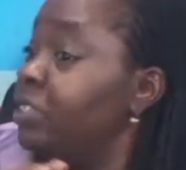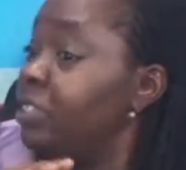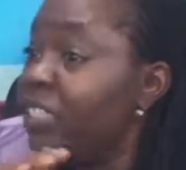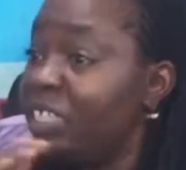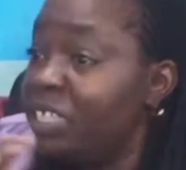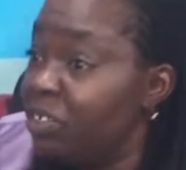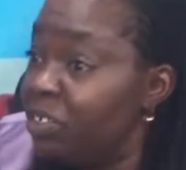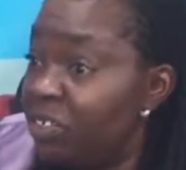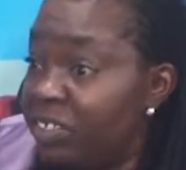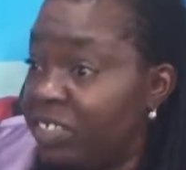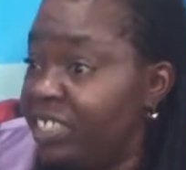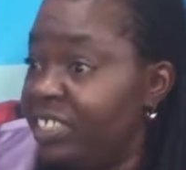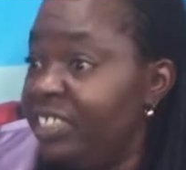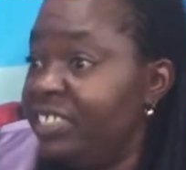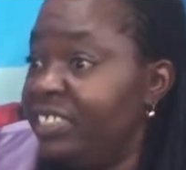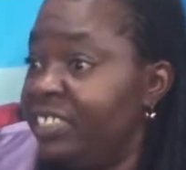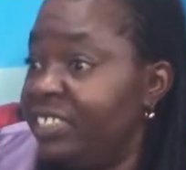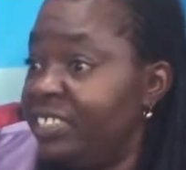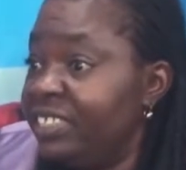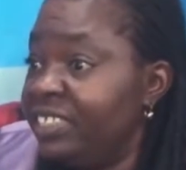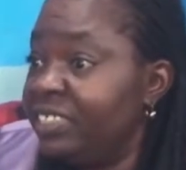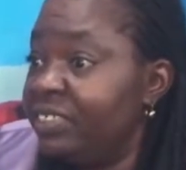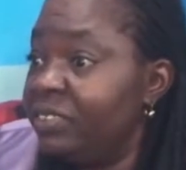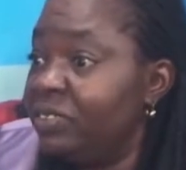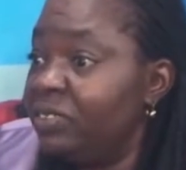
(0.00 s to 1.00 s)
I'm not saying God
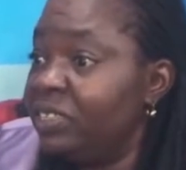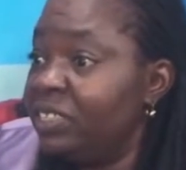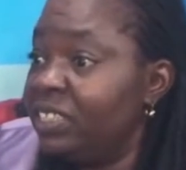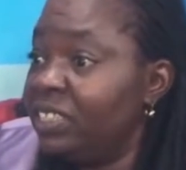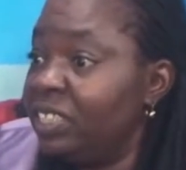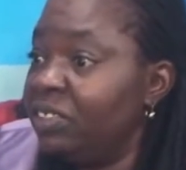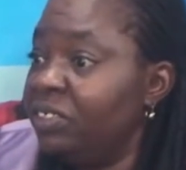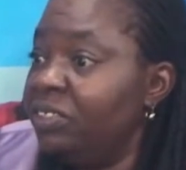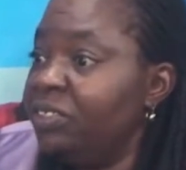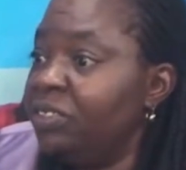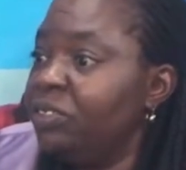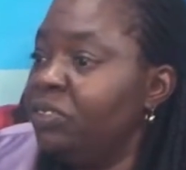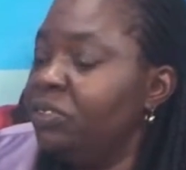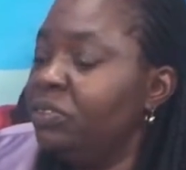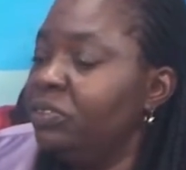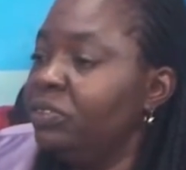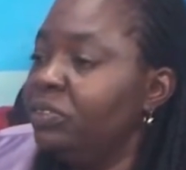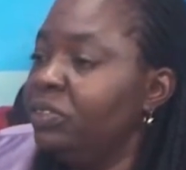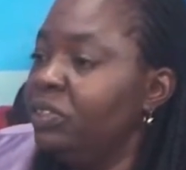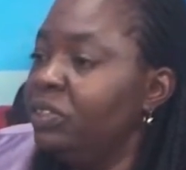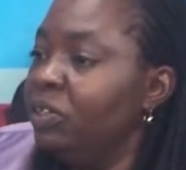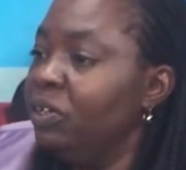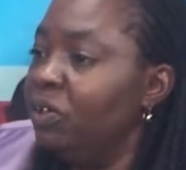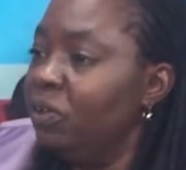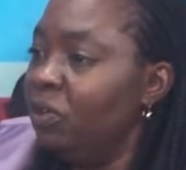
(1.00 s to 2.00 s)
didn't say to tell
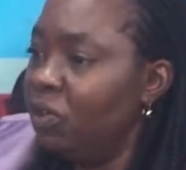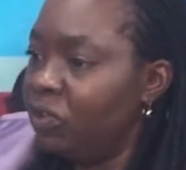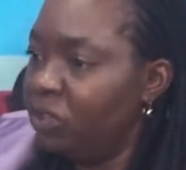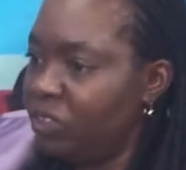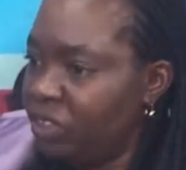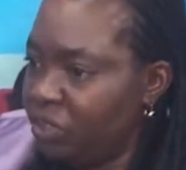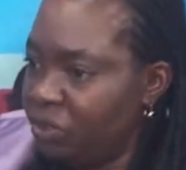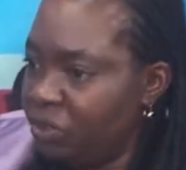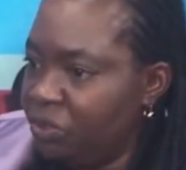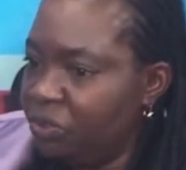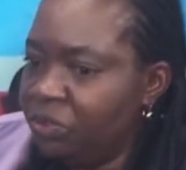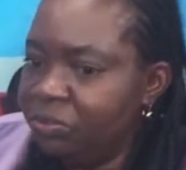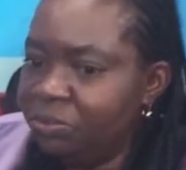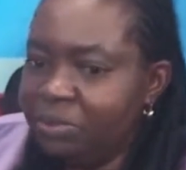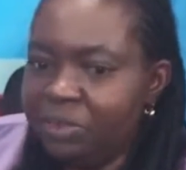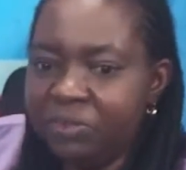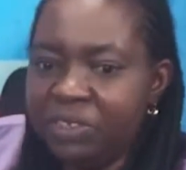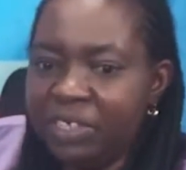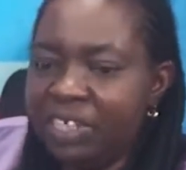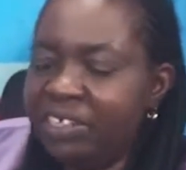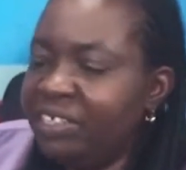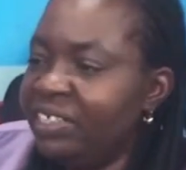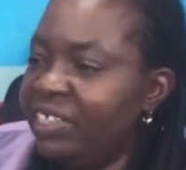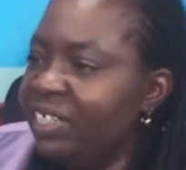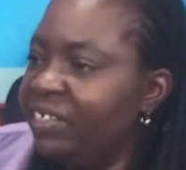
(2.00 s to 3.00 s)
you oh, she will
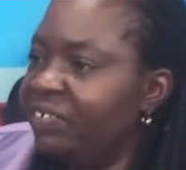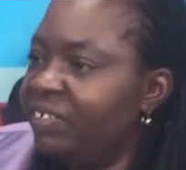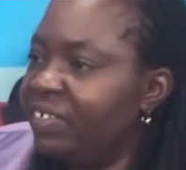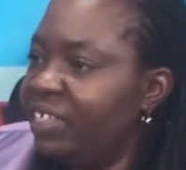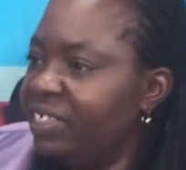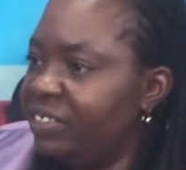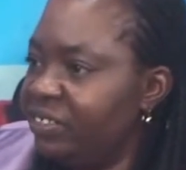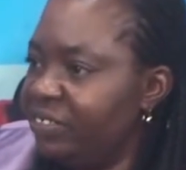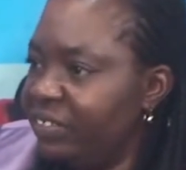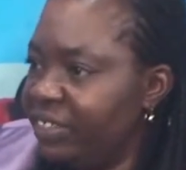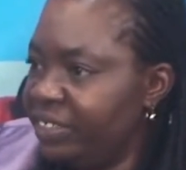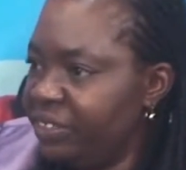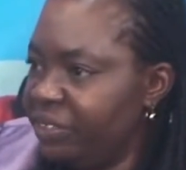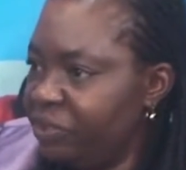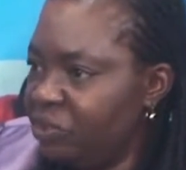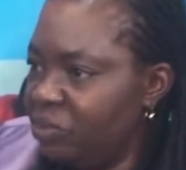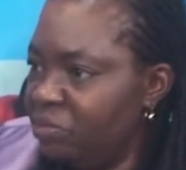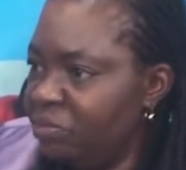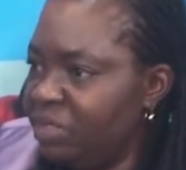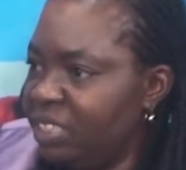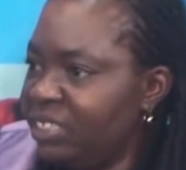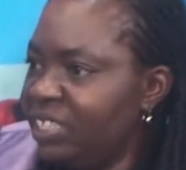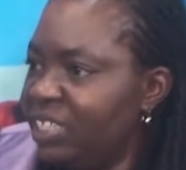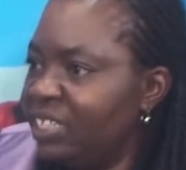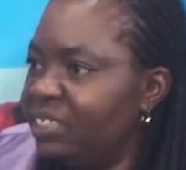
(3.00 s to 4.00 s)
be wearing a red dress,
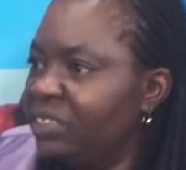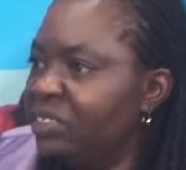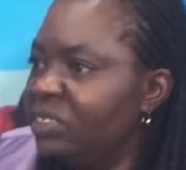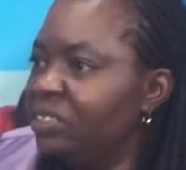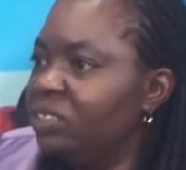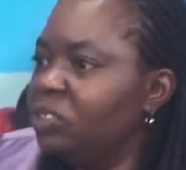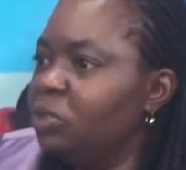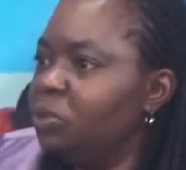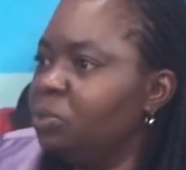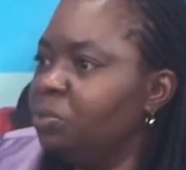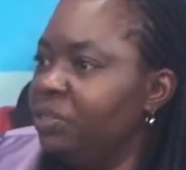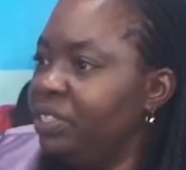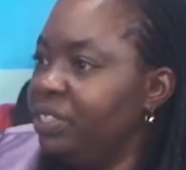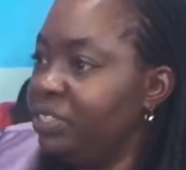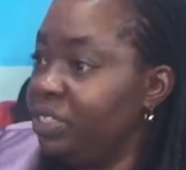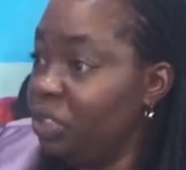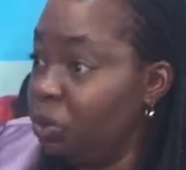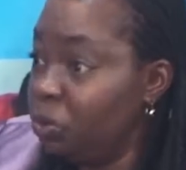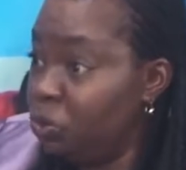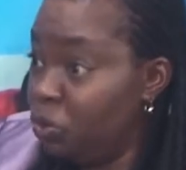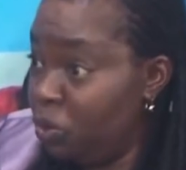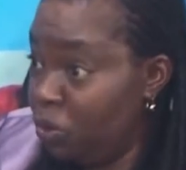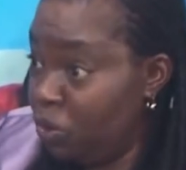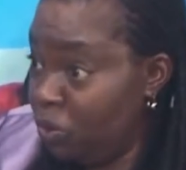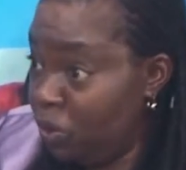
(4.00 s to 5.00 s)
you'll meet her social
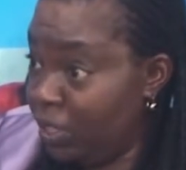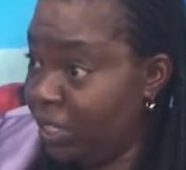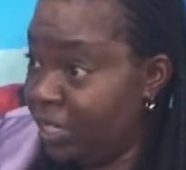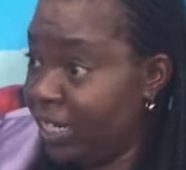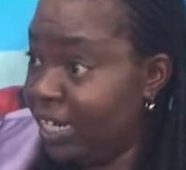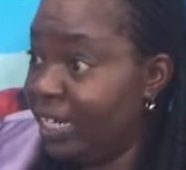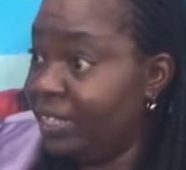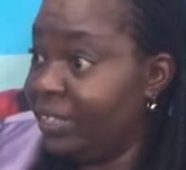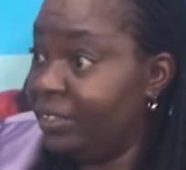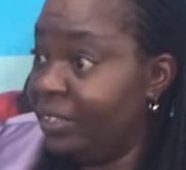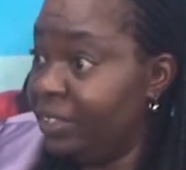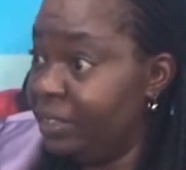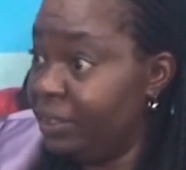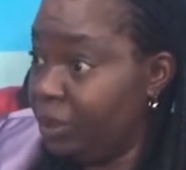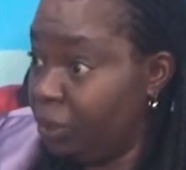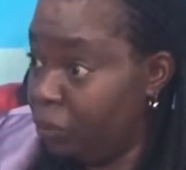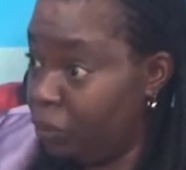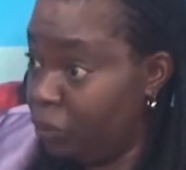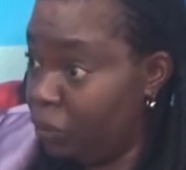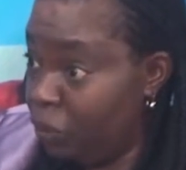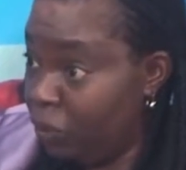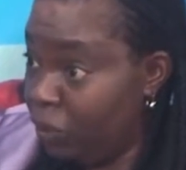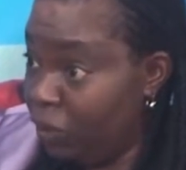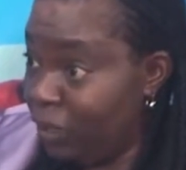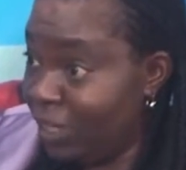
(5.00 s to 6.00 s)
place, she will look like this,
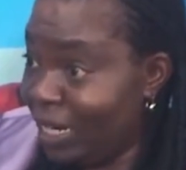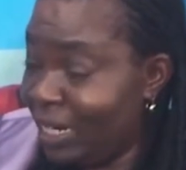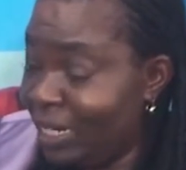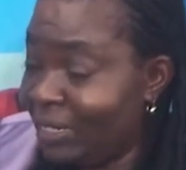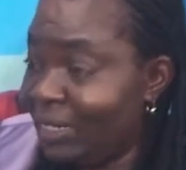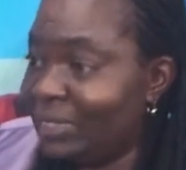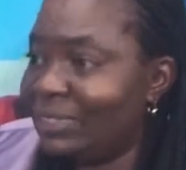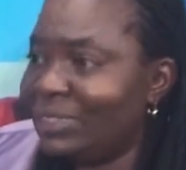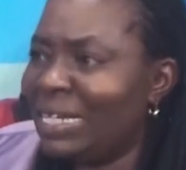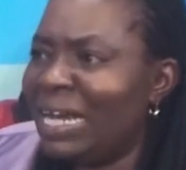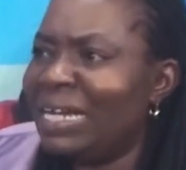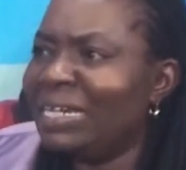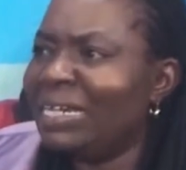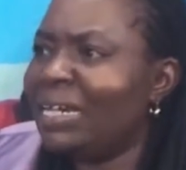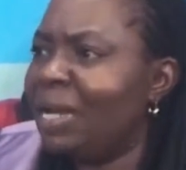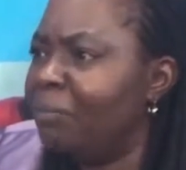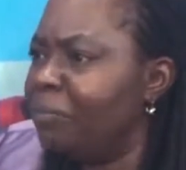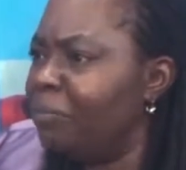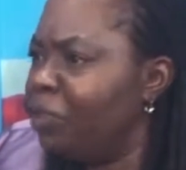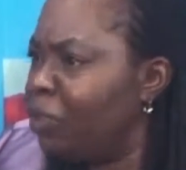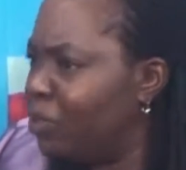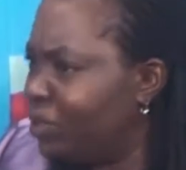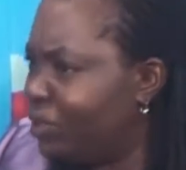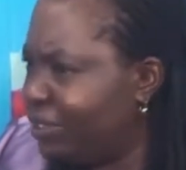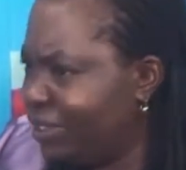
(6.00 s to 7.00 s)
she will look like that. And
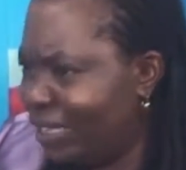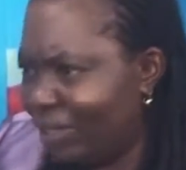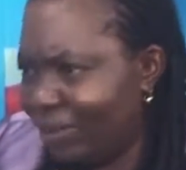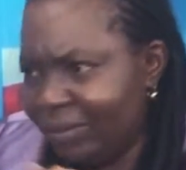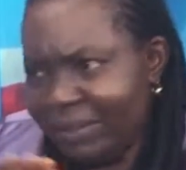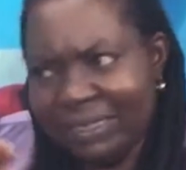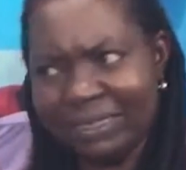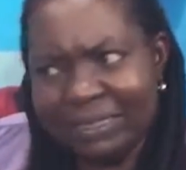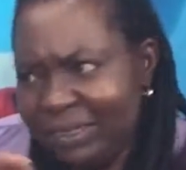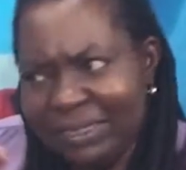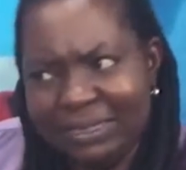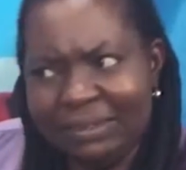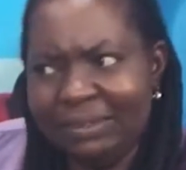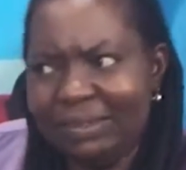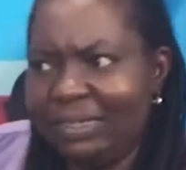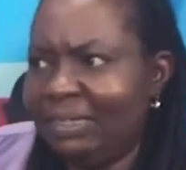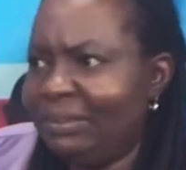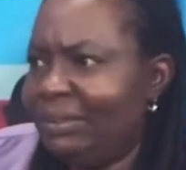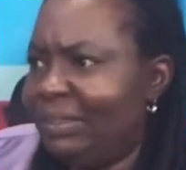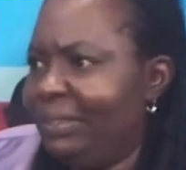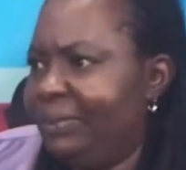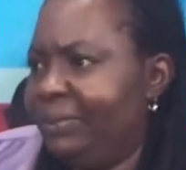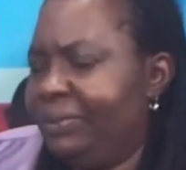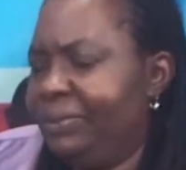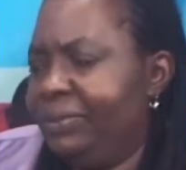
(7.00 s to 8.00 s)
I'm not doubting
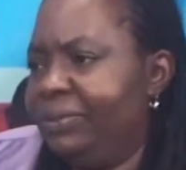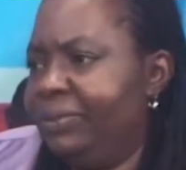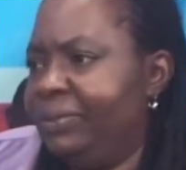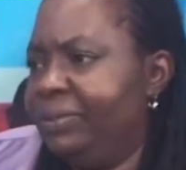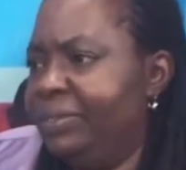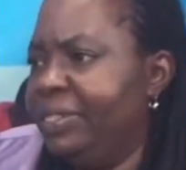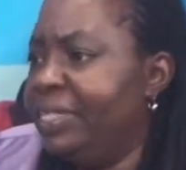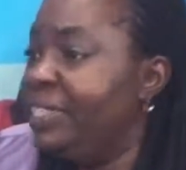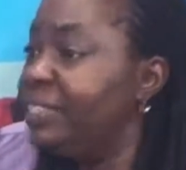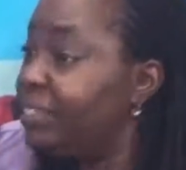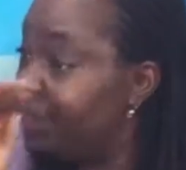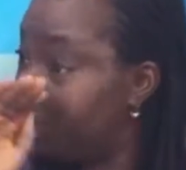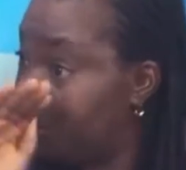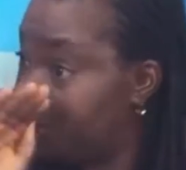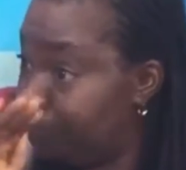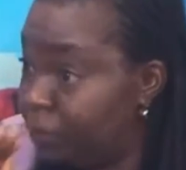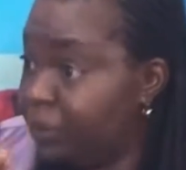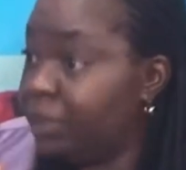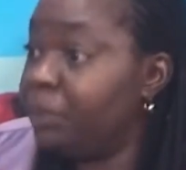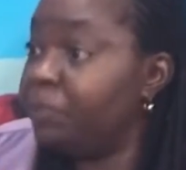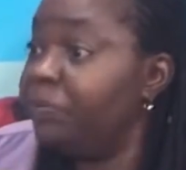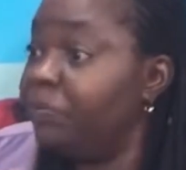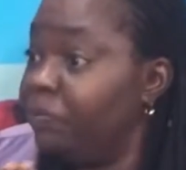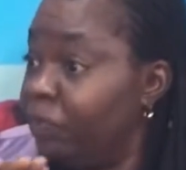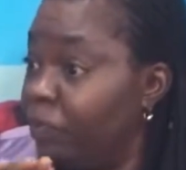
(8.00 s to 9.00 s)
that at all. It is
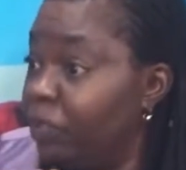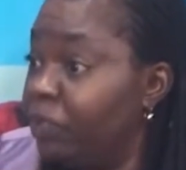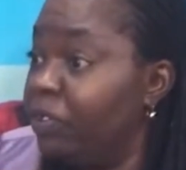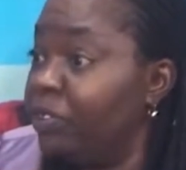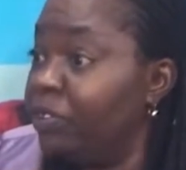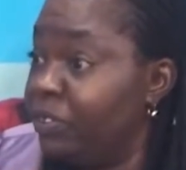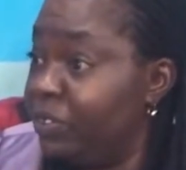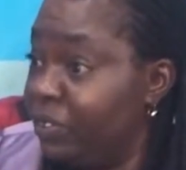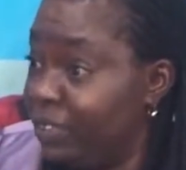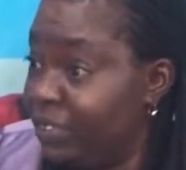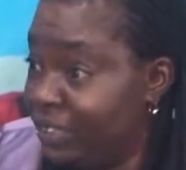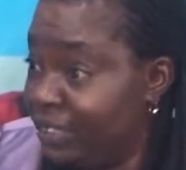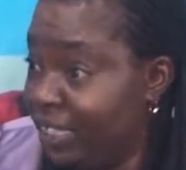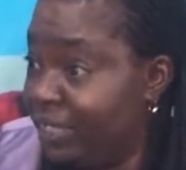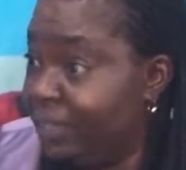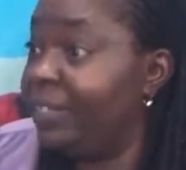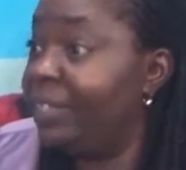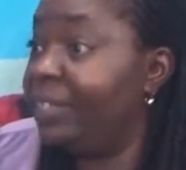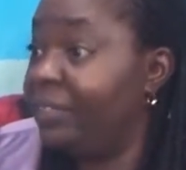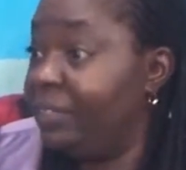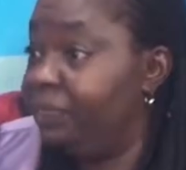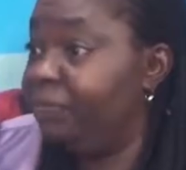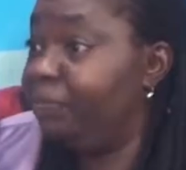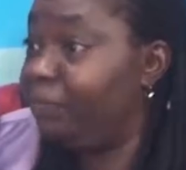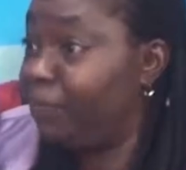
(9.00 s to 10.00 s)
possible for God Very to say
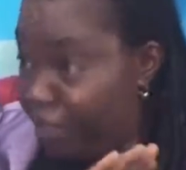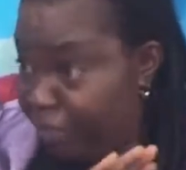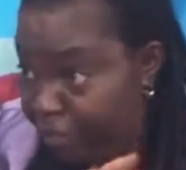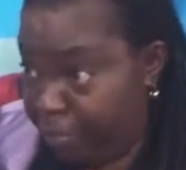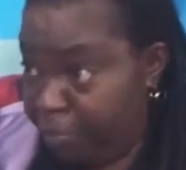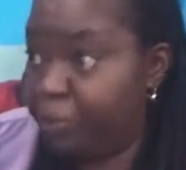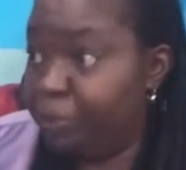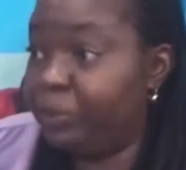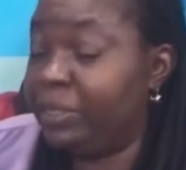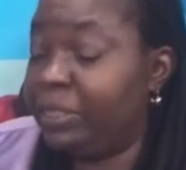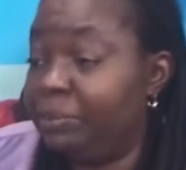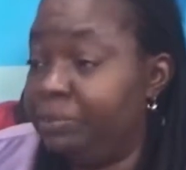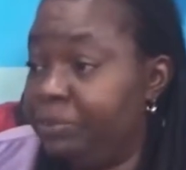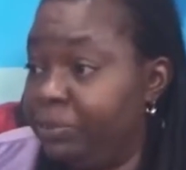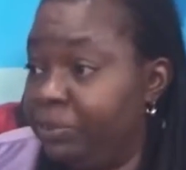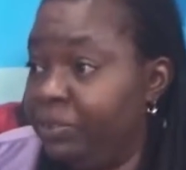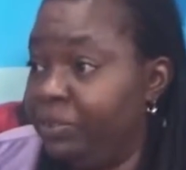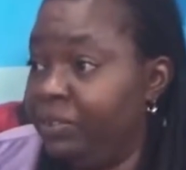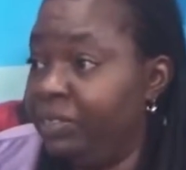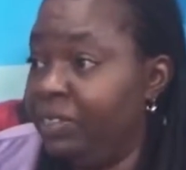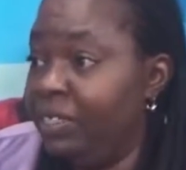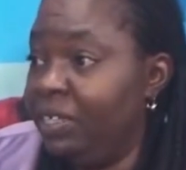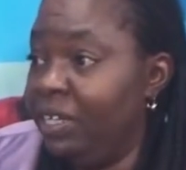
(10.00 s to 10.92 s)
possible. that. Very possible.